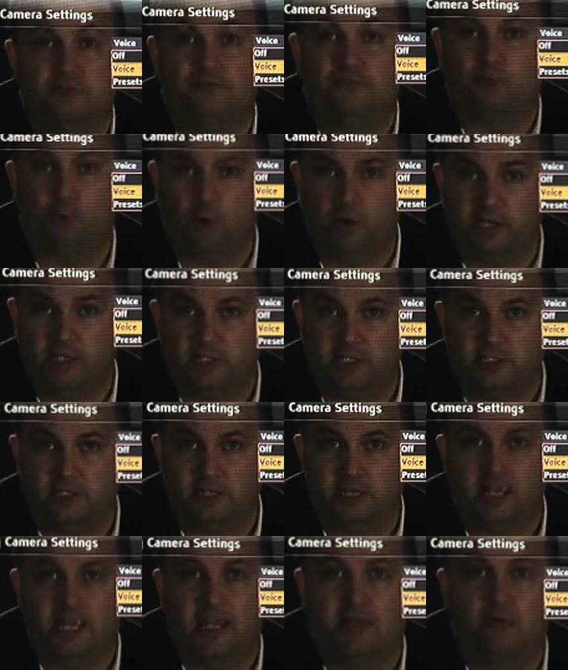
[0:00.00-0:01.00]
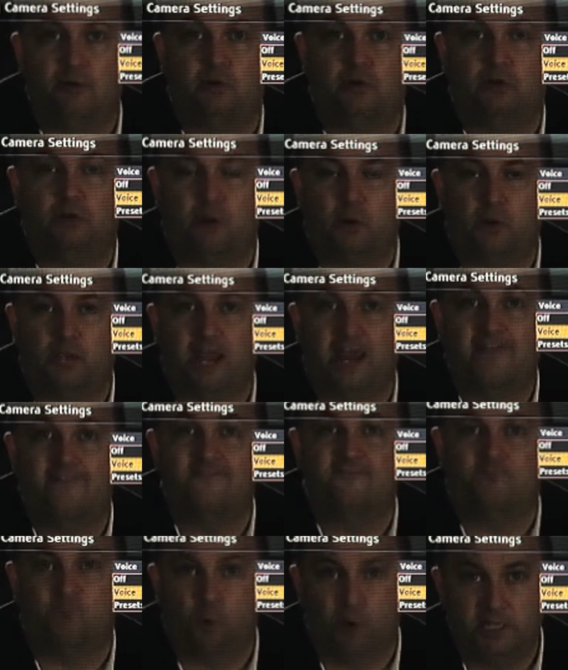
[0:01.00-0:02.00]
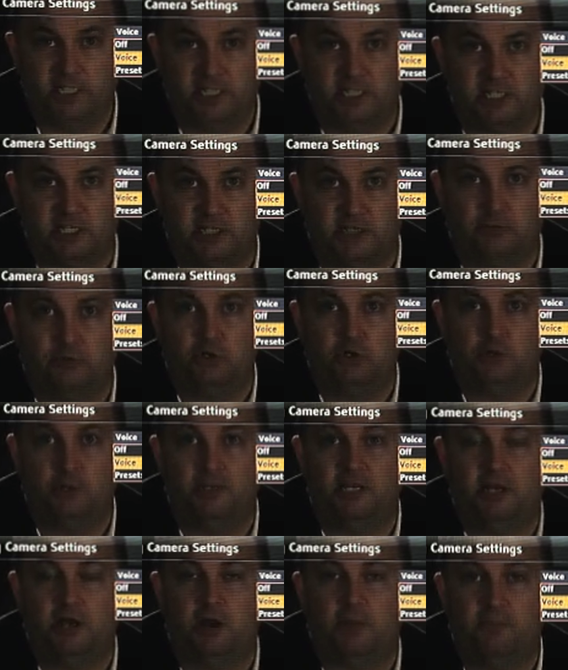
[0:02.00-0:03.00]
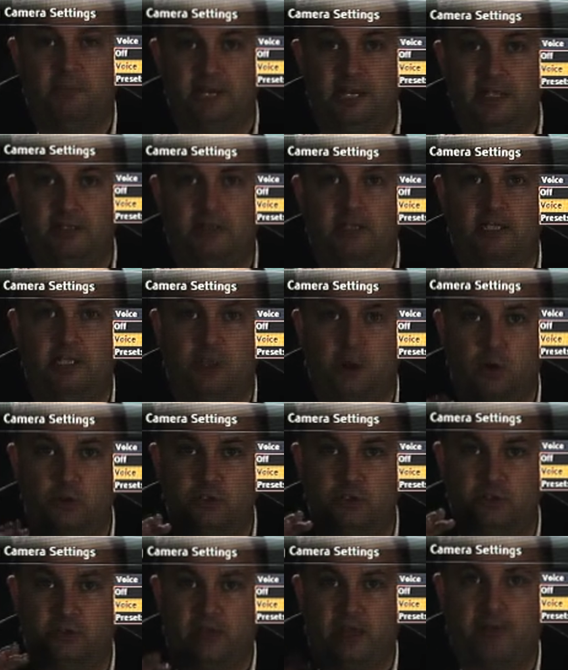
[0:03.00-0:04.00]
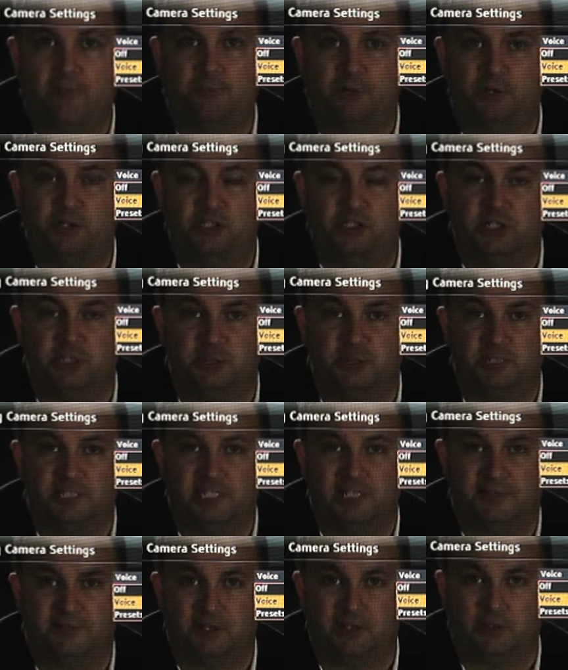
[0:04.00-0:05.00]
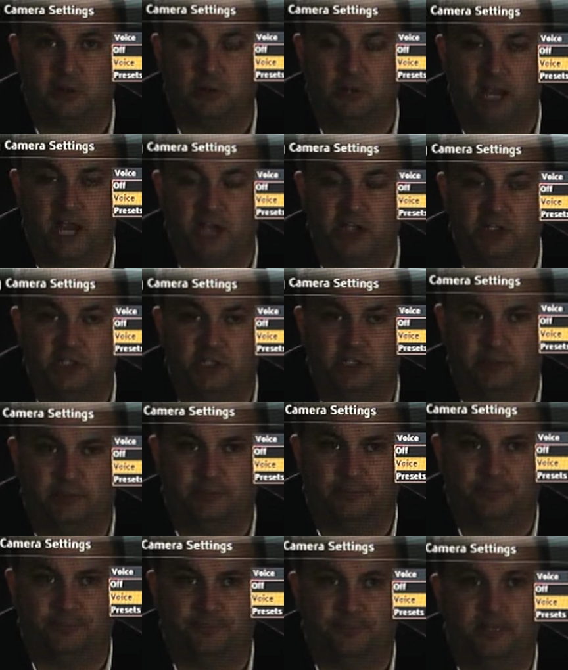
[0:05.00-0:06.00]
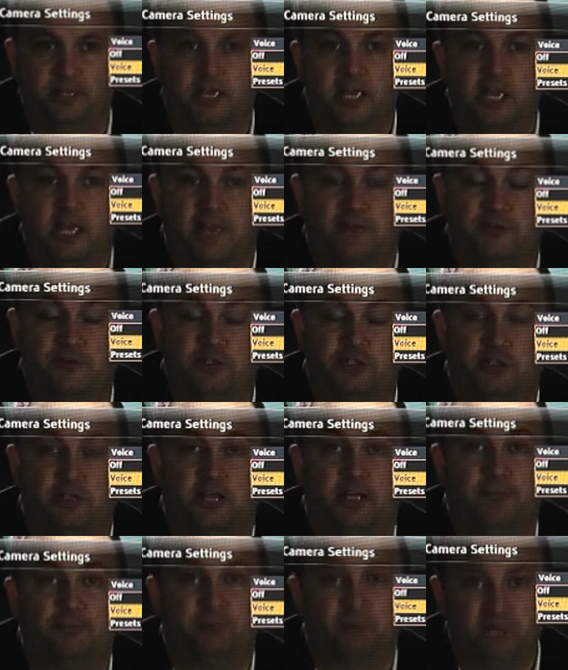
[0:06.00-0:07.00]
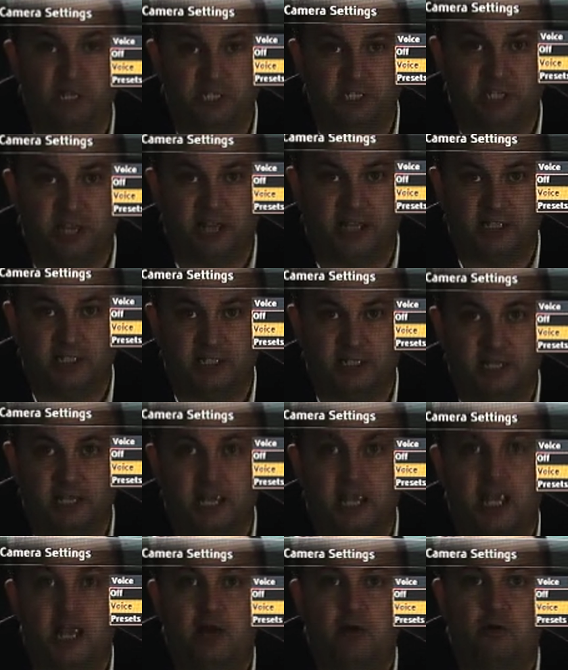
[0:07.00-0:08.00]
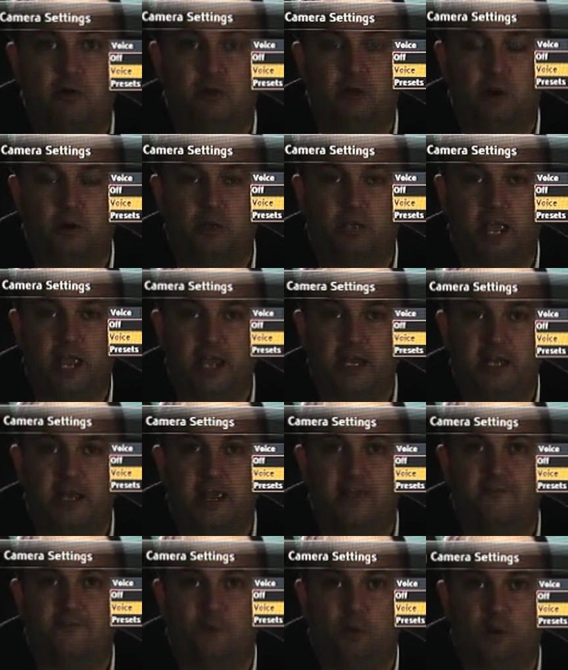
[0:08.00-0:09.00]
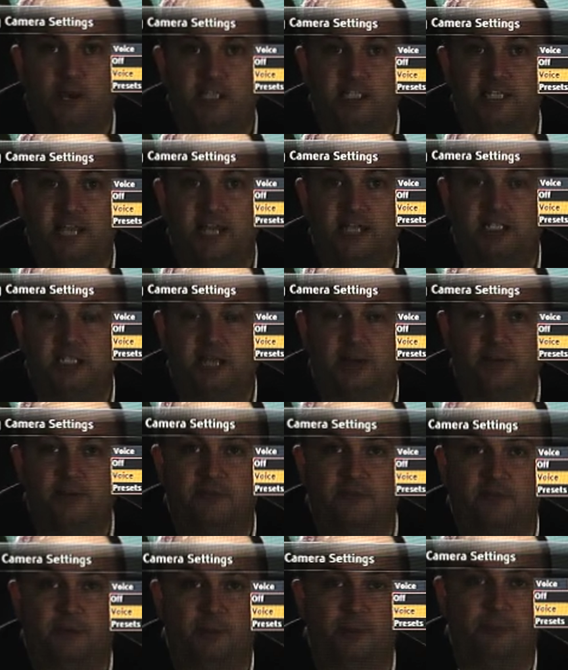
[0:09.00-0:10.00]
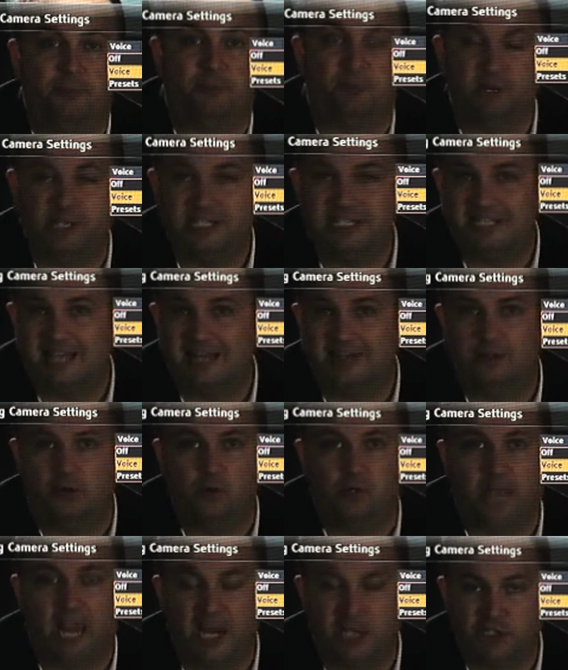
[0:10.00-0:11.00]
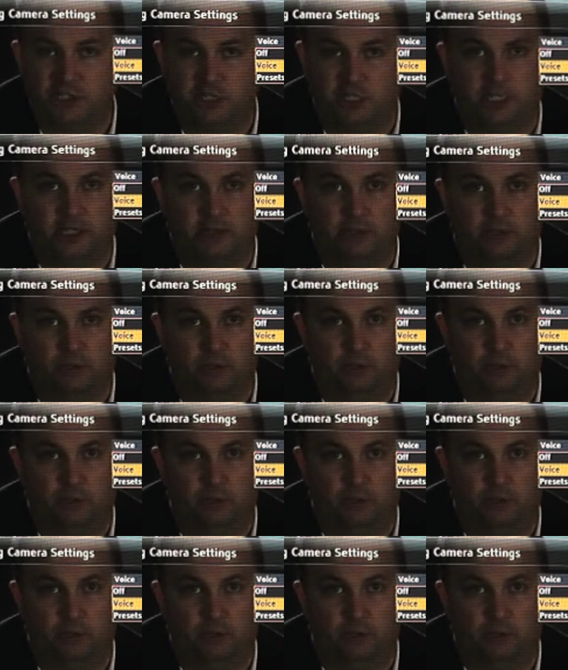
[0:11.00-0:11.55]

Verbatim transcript: to voice, it will locate voices in a room and immediately go to that person's specific location. If you select presets, it will locate a voice that is coming from a preset location in the